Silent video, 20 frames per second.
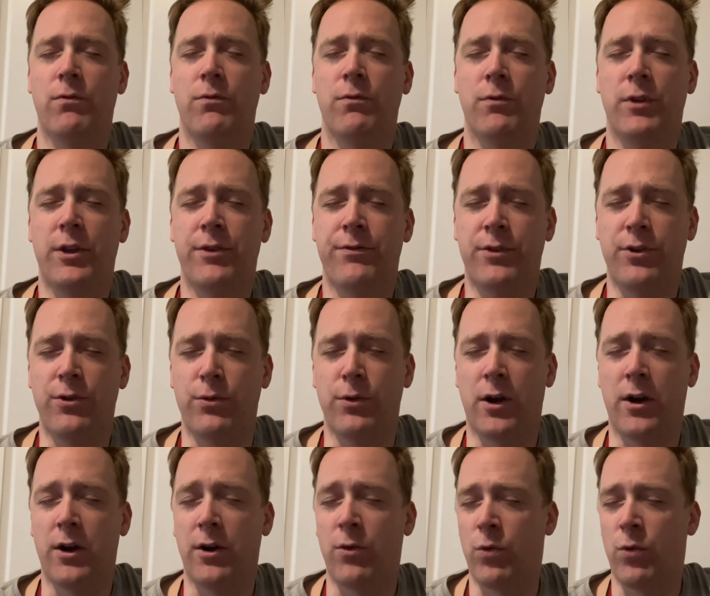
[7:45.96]
if you
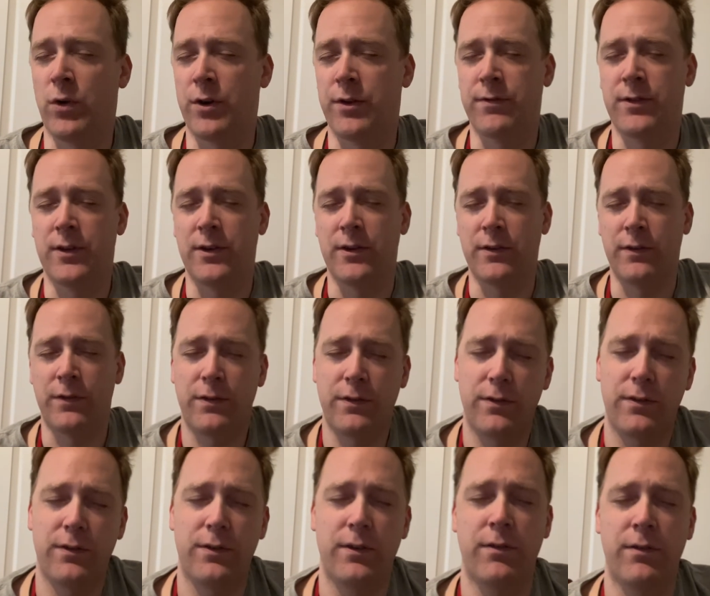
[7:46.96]
are one of these,
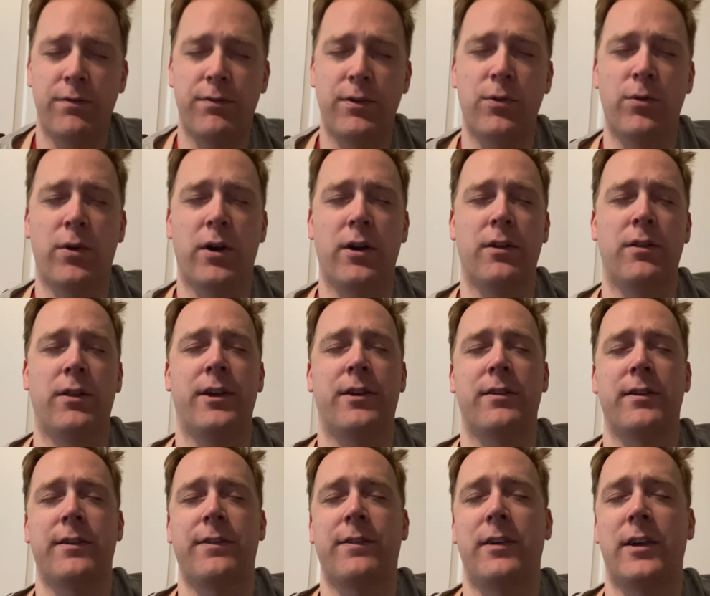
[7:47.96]
if you are like,
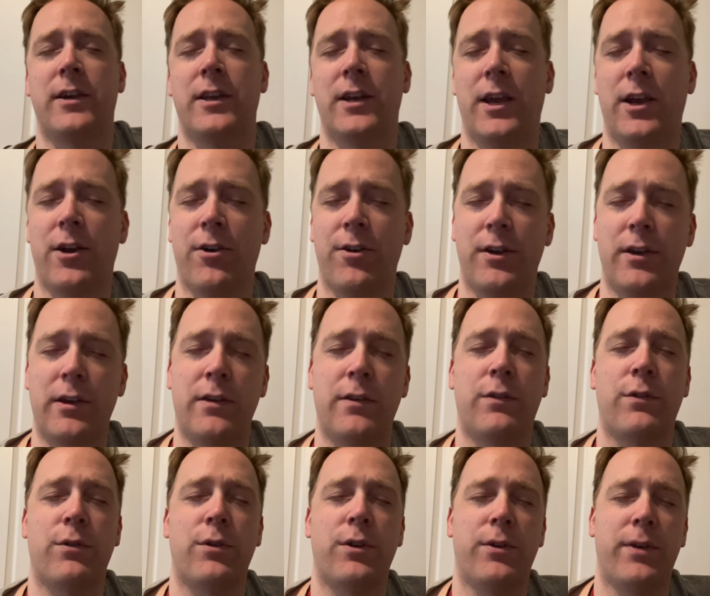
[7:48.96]
let's say an Aries,
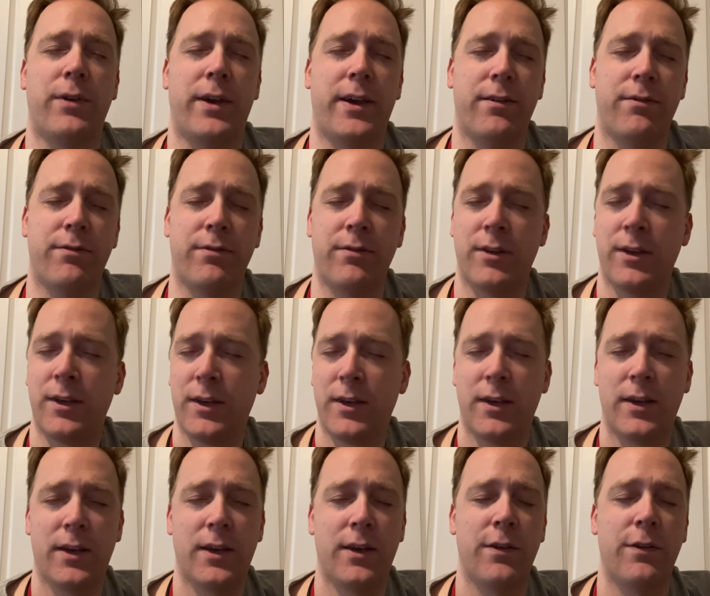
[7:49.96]
or you have
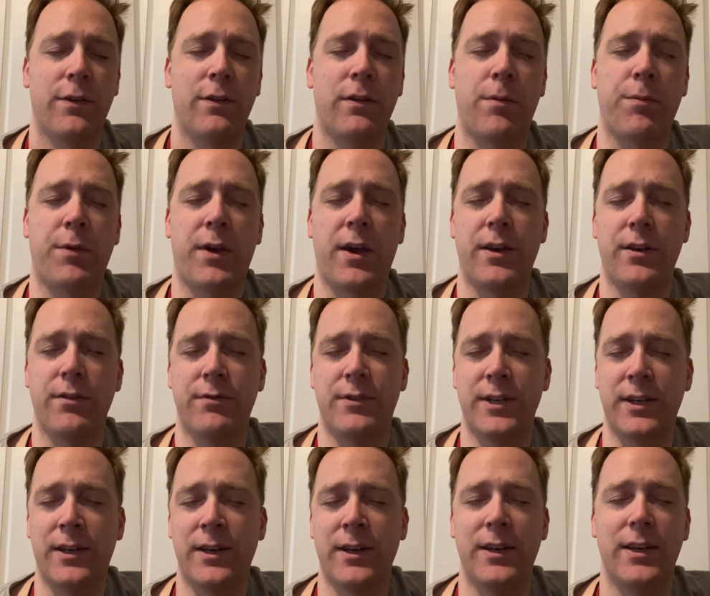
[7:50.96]
some kind of
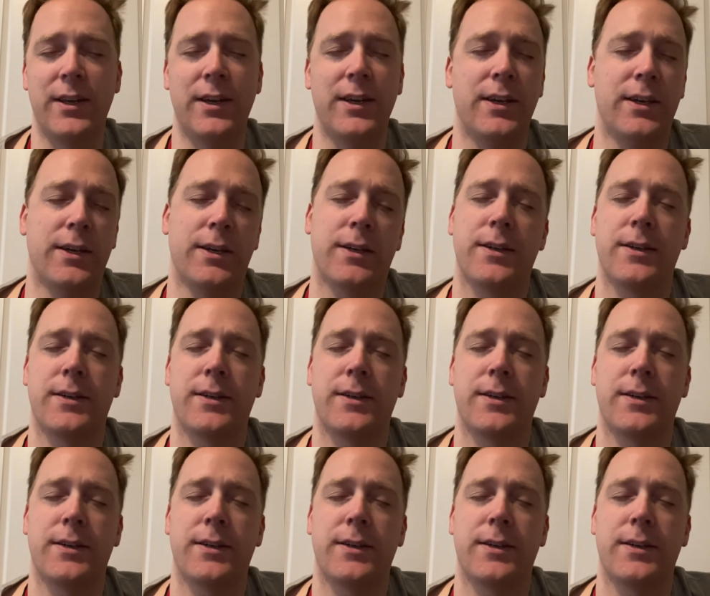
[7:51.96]
dignity